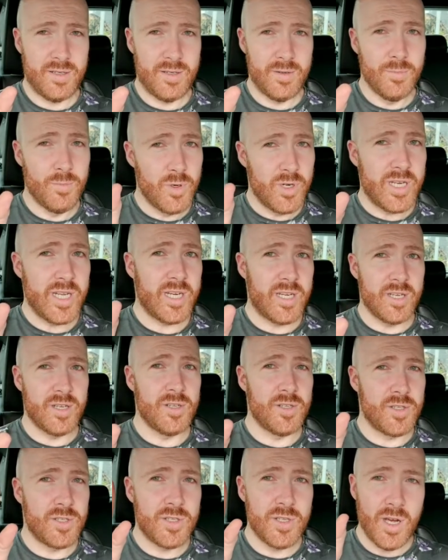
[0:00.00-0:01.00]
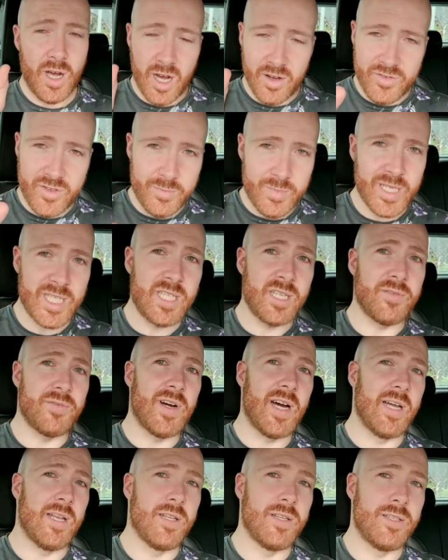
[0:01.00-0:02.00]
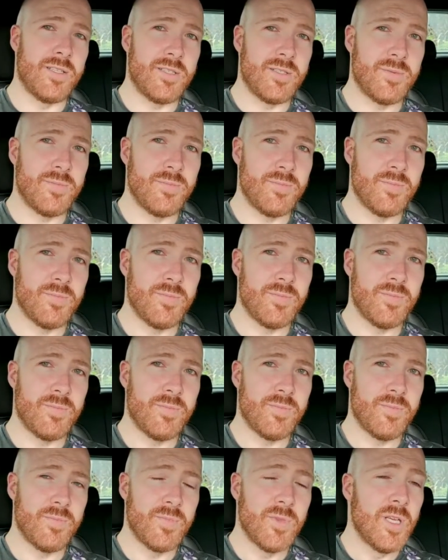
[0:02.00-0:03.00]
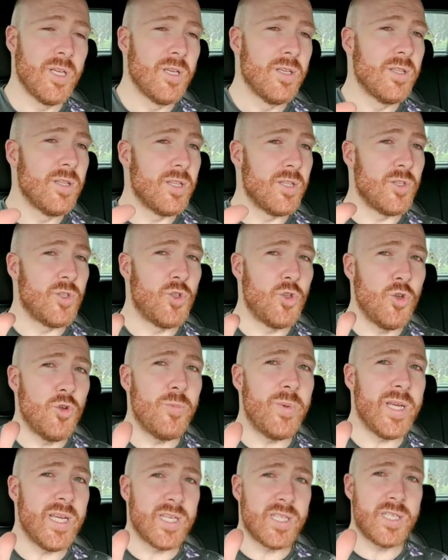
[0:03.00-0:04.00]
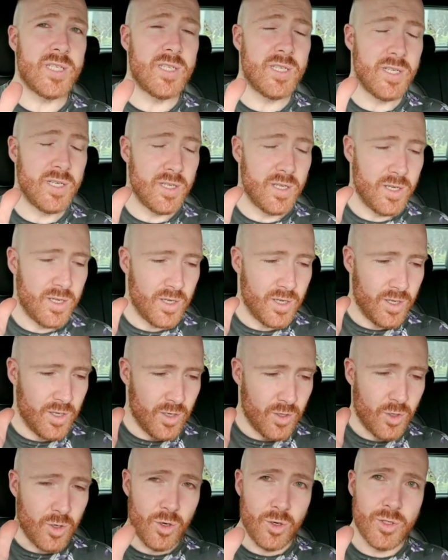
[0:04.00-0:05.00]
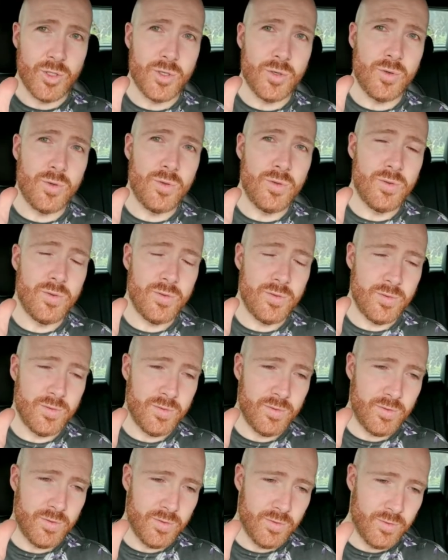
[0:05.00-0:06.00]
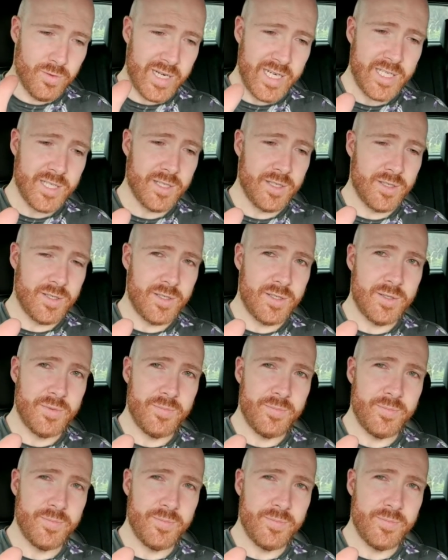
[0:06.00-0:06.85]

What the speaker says: predictors of domestic violence. The two biggest causal reasons.